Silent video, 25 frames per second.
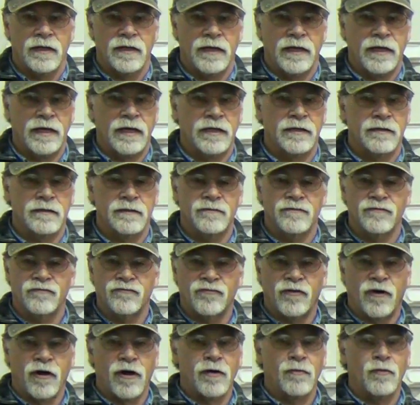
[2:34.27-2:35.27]
and
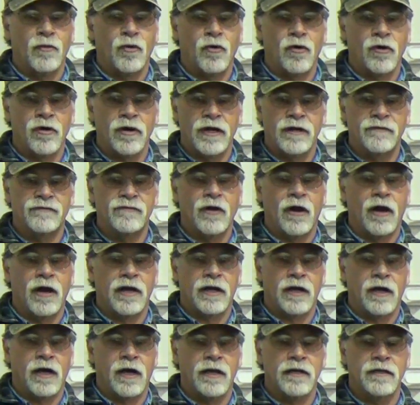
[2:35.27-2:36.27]
far more have
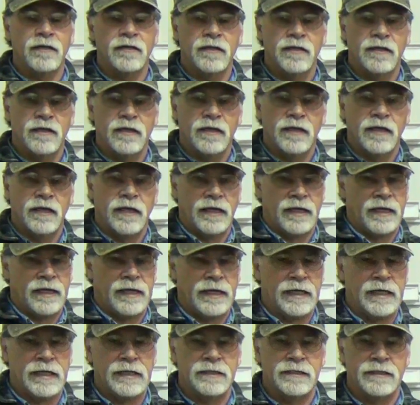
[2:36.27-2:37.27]
gone on
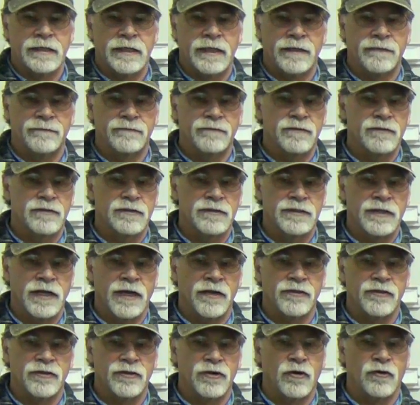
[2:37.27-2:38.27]
and uh,
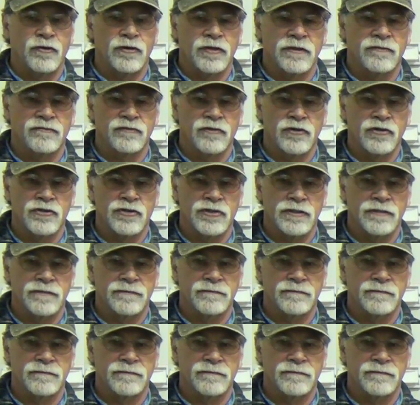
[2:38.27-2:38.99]
done their own conversion.